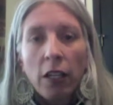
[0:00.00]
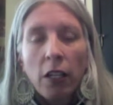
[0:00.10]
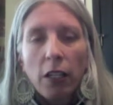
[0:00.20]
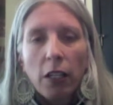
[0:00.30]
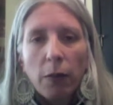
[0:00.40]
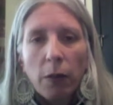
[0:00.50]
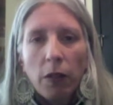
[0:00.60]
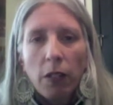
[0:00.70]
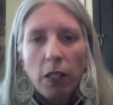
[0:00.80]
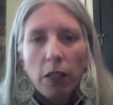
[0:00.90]

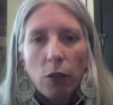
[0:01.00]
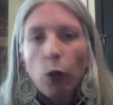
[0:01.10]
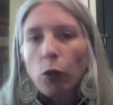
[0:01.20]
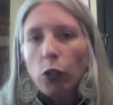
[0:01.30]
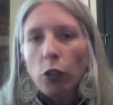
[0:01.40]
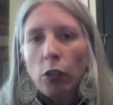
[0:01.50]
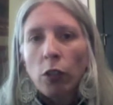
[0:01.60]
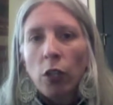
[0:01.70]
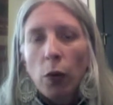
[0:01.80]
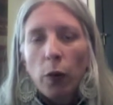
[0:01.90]
community's culture
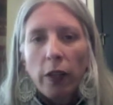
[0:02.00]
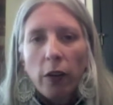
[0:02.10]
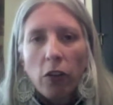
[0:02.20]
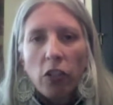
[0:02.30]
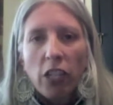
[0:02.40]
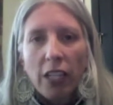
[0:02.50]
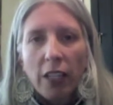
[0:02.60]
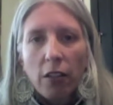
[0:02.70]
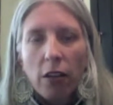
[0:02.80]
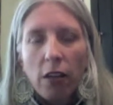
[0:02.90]
without understanding
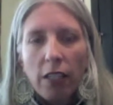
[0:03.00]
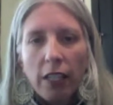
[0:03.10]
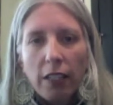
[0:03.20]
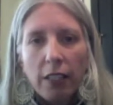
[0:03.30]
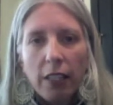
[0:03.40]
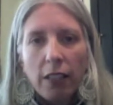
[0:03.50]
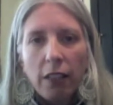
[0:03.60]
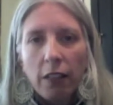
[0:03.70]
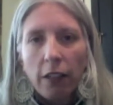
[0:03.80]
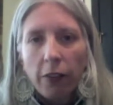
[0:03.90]
the context. And
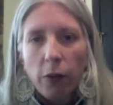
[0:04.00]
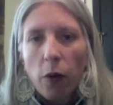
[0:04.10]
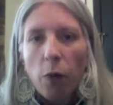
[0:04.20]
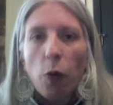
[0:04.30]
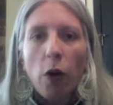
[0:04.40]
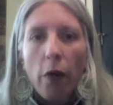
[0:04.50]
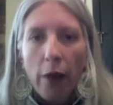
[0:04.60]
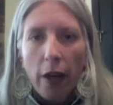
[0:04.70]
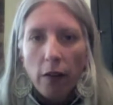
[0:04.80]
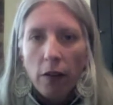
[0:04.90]
if you want more on
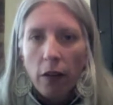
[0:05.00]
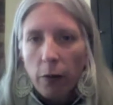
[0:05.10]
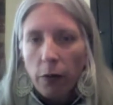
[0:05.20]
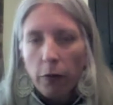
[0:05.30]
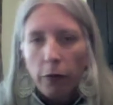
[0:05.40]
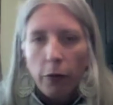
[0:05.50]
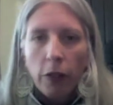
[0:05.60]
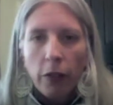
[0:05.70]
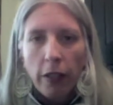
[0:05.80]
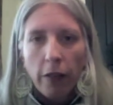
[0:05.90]
that, I would refer
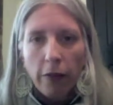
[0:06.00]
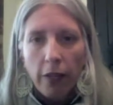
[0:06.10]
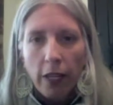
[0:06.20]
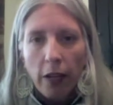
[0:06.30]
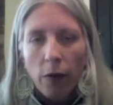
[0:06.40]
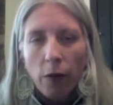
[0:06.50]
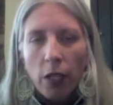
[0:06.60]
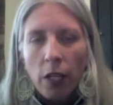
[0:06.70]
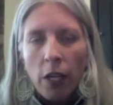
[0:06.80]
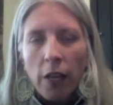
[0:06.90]
you to the other video.
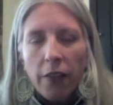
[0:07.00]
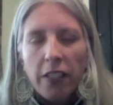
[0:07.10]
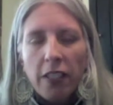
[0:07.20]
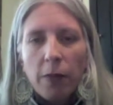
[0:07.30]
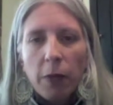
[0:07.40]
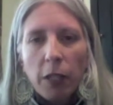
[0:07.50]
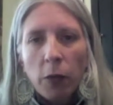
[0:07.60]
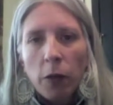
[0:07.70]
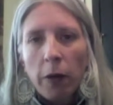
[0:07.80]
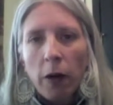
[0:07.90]
This is much
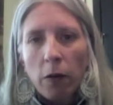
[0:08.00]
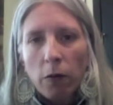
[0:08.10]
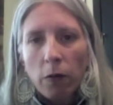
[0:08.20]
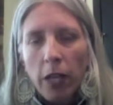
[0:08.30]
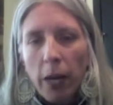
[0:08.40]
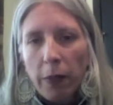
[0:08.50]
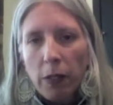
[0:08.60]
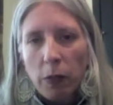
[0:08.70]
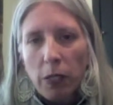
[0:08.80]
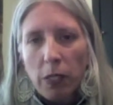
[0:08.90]
more about what
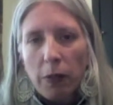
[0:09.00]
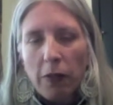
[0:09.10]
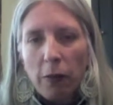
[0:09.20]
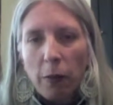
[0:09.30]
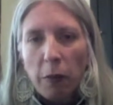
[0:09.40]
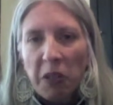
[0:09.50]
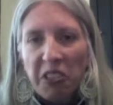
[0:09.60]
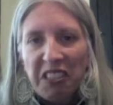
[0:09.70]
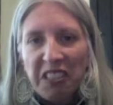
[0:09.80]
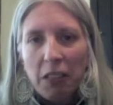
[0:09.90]
happens when somebody from a
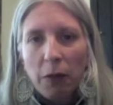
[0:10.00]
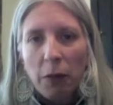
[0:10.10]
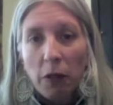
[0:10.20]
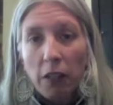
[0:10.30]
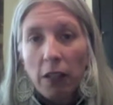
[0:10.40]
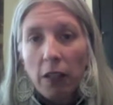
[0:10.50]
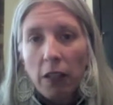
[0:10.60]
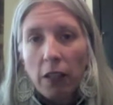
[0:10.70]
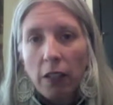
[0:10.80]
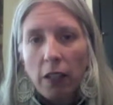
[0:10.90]
marginalized community,
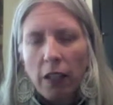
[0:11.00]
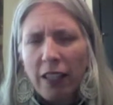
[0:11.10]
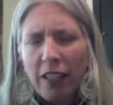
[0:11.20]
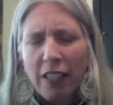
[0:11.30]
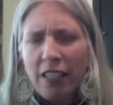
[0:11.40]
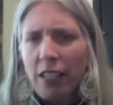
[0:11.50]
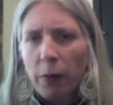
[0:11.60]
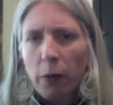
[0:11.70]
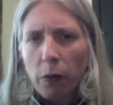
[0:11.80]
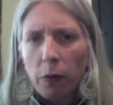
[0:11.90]
and I think the
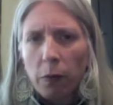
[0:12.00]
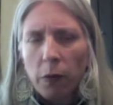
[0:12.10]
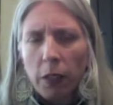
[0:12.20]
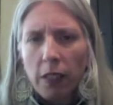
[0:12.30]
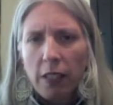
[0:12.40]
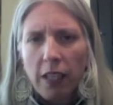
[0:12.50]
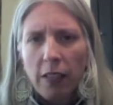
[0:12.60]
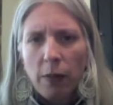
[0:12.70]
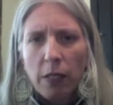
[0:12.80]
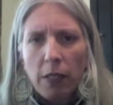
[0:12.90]
example in this
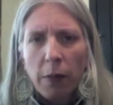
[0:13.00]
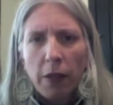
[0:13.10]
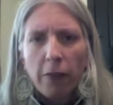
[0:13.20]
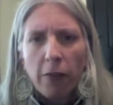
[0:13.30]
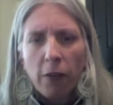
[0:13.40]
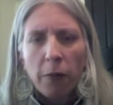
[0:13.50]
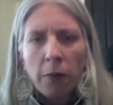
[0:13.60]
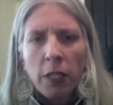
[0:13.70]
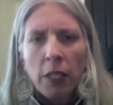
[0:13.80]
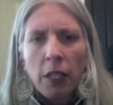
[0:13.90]
case was somebody from
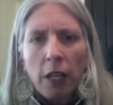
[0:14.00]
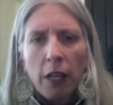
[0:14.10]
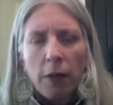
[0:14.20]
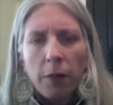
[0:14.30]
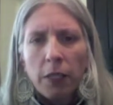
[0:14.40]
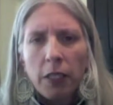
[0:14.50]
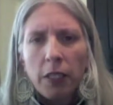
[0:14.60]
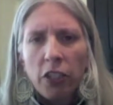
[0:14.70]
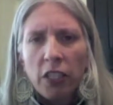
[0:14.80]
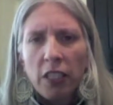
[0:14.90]

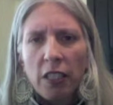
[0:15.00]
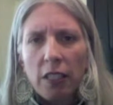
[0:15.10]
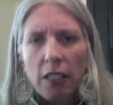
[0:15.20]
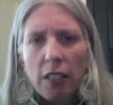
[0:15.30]
indigenous,